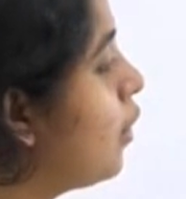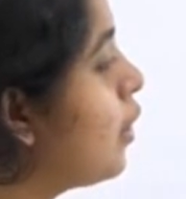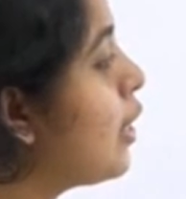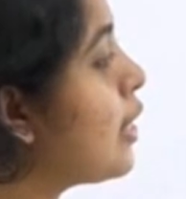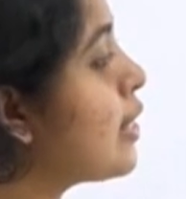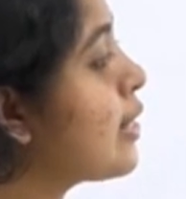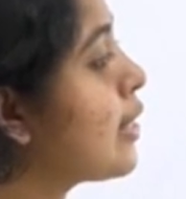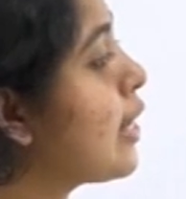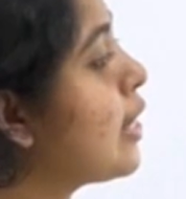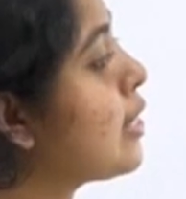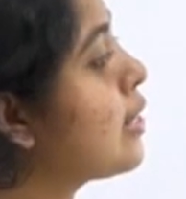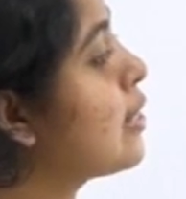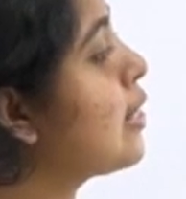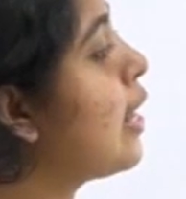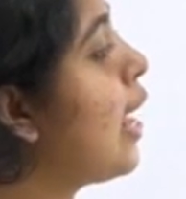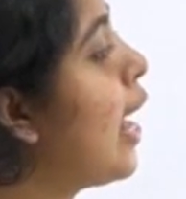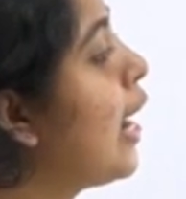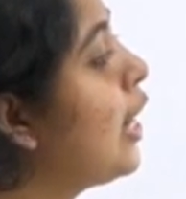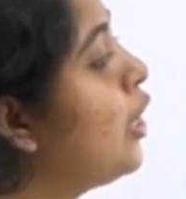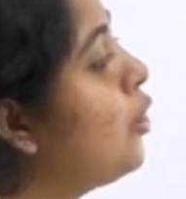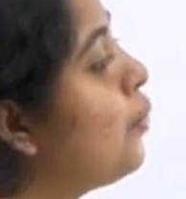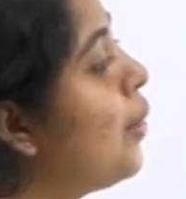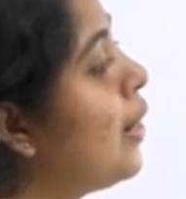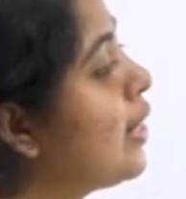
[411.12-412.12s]
Discuss
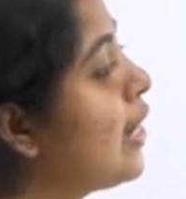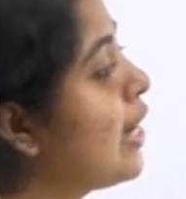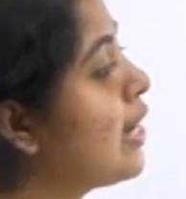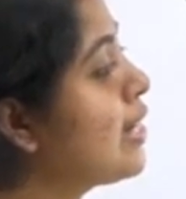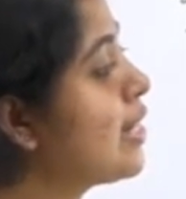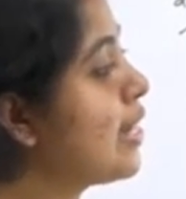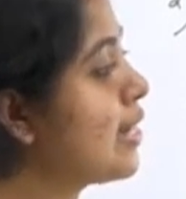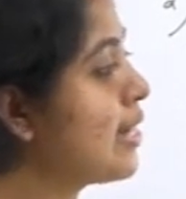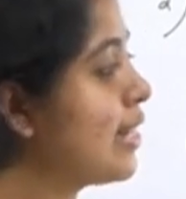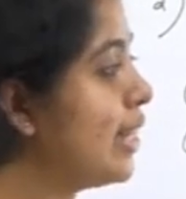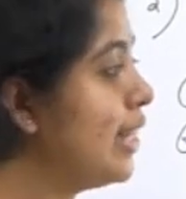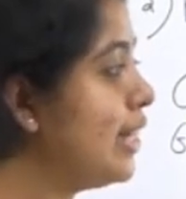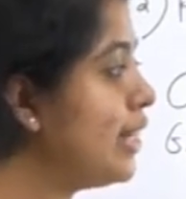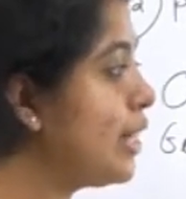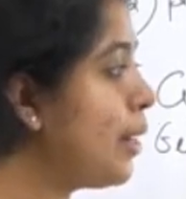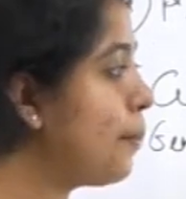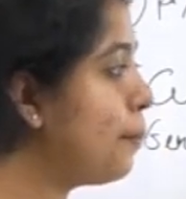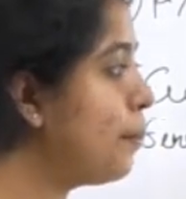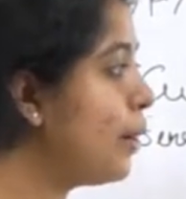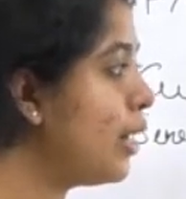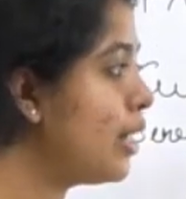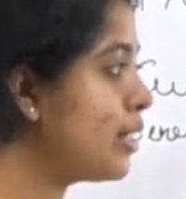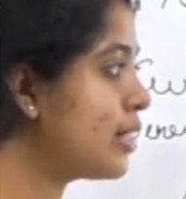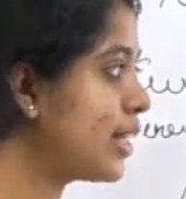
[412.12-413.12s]
the advantages India
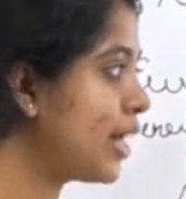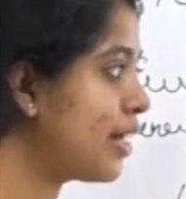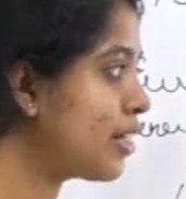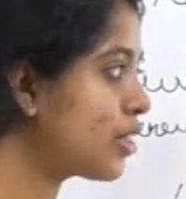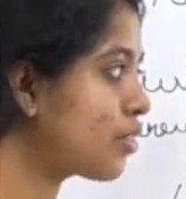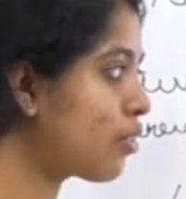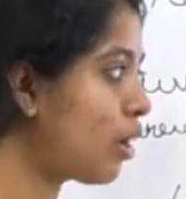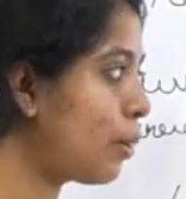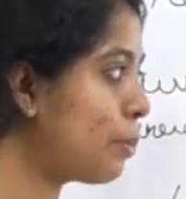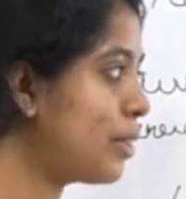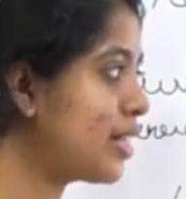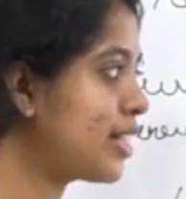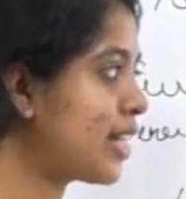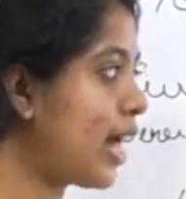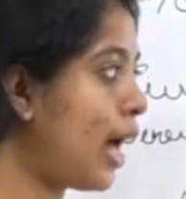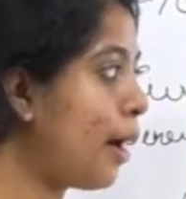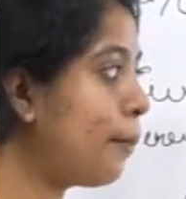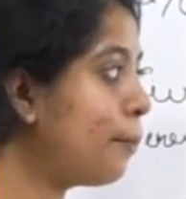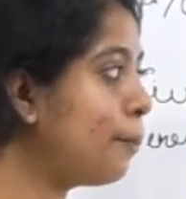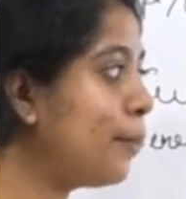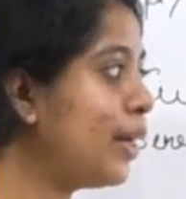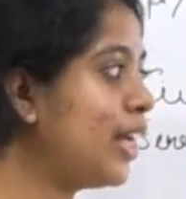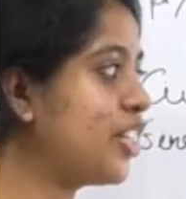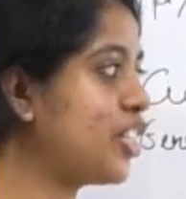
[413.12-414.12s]
perceives from its
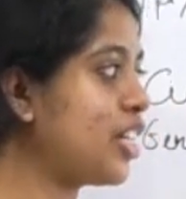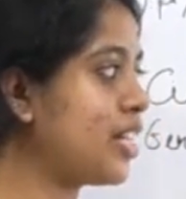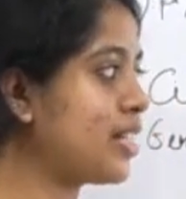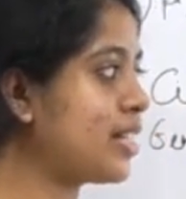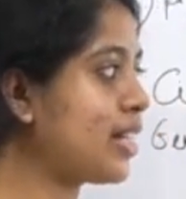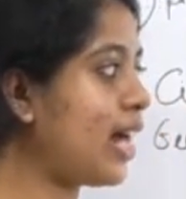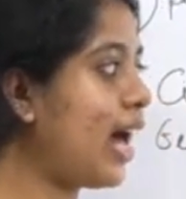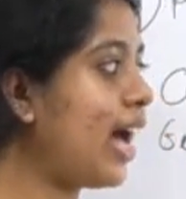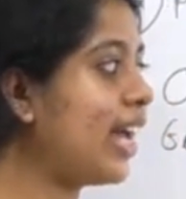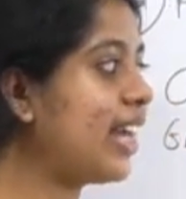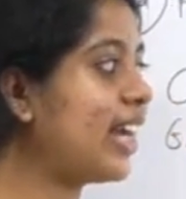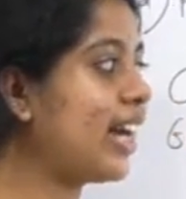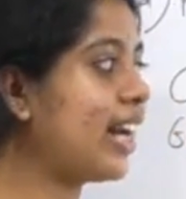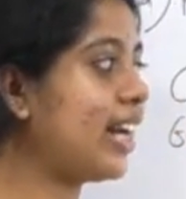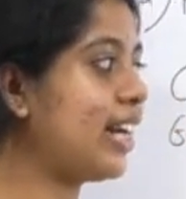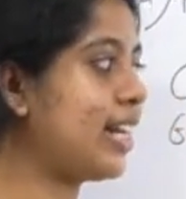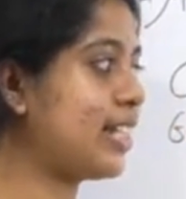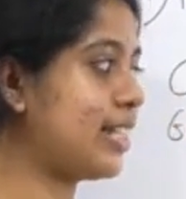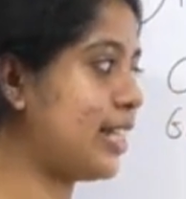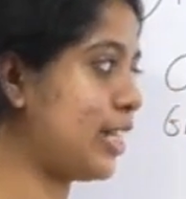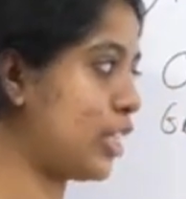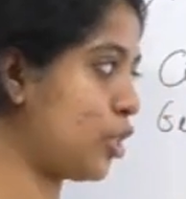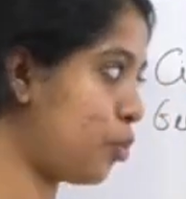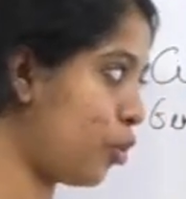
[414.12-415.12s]
ambitious
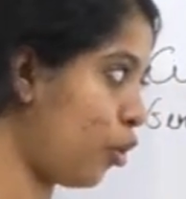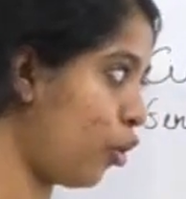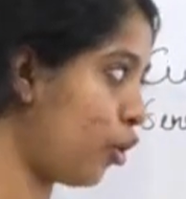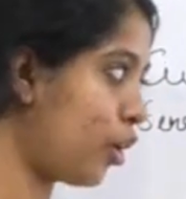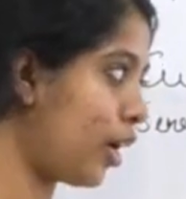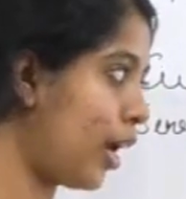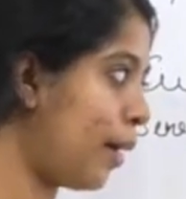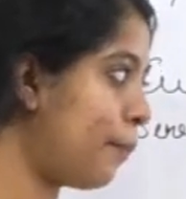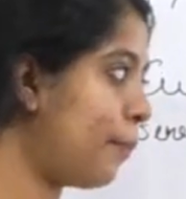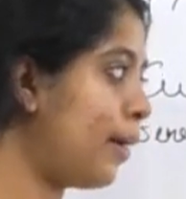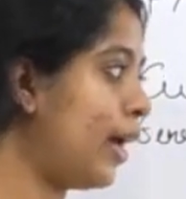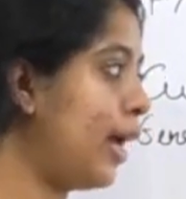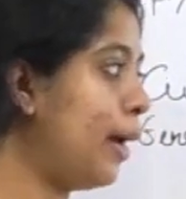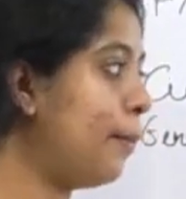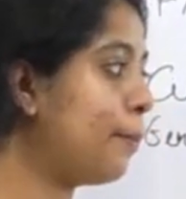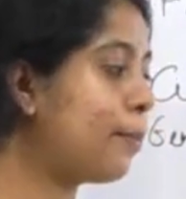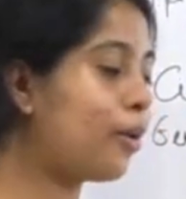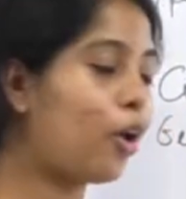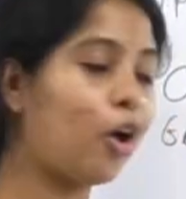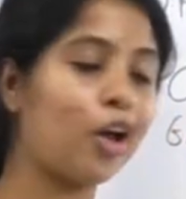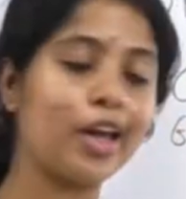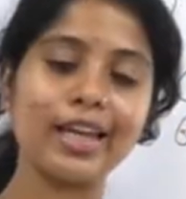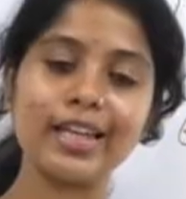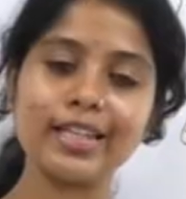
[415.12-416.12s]
IRNSS program
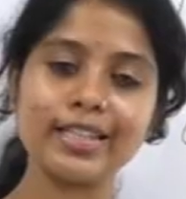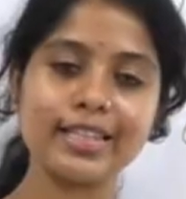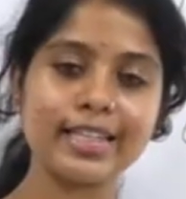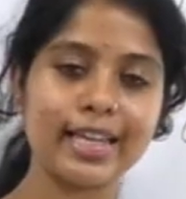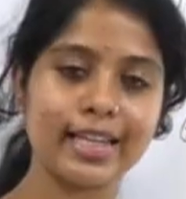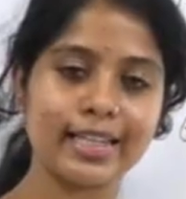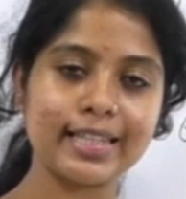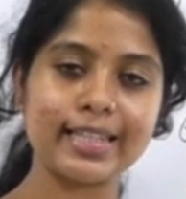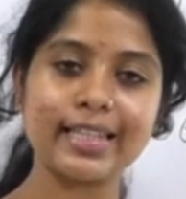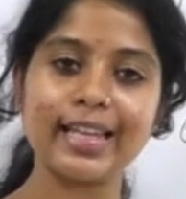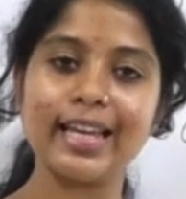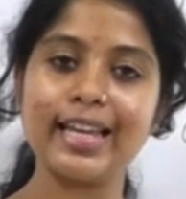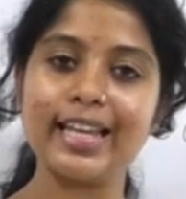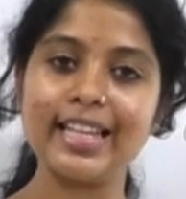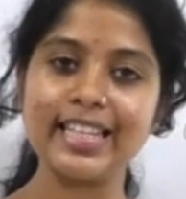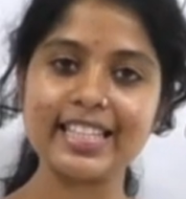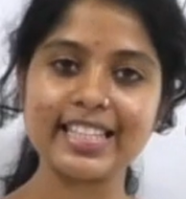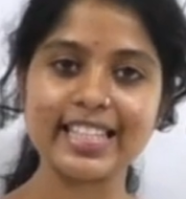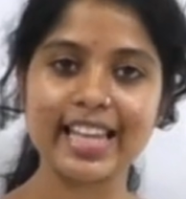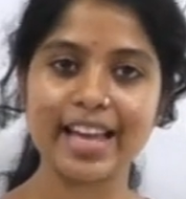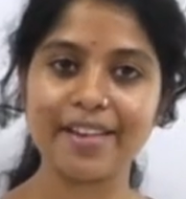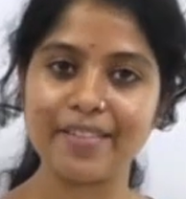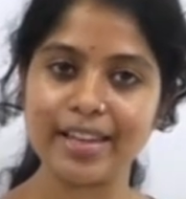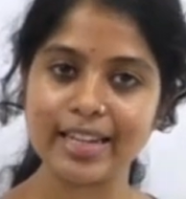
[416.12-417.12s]
employing just
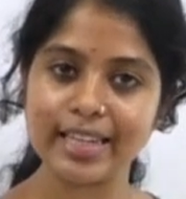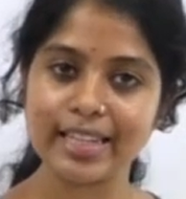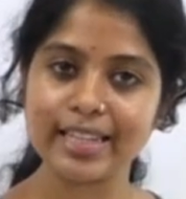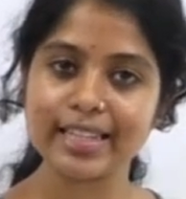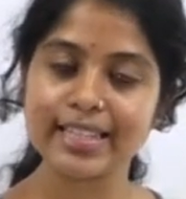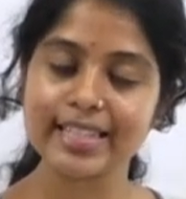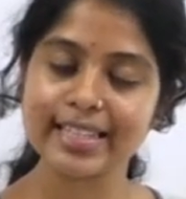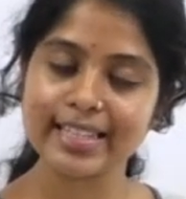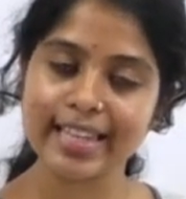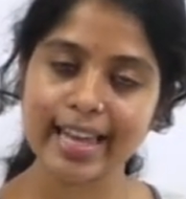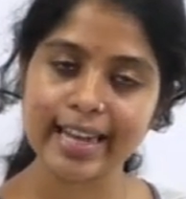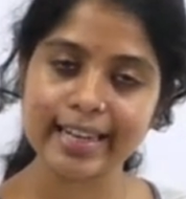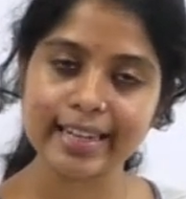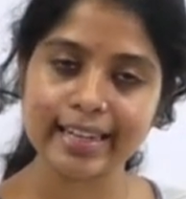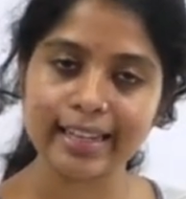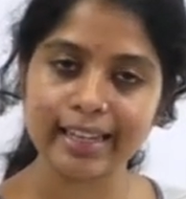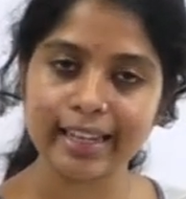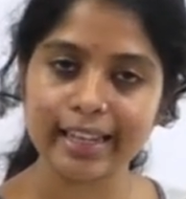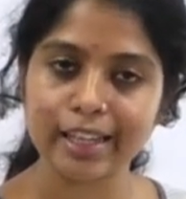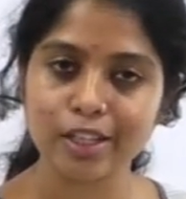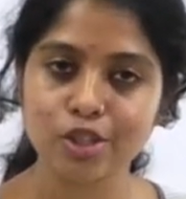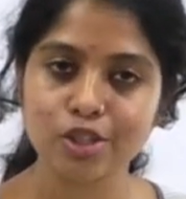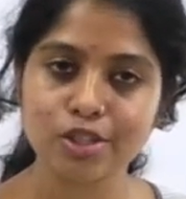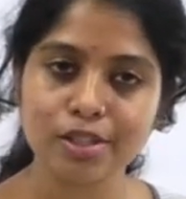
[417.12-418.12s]
7
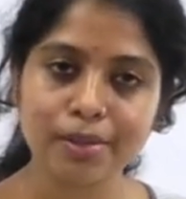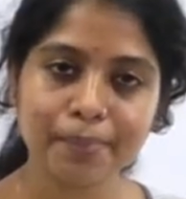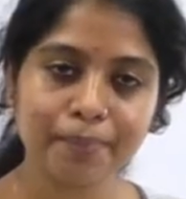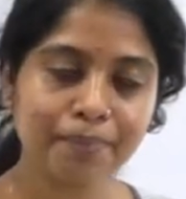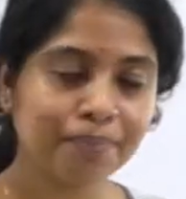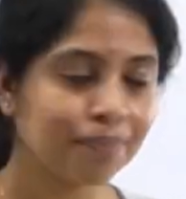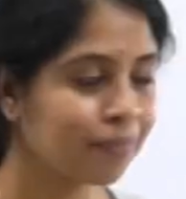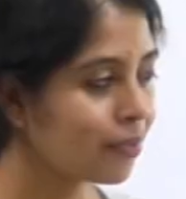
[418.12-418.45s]
satellites.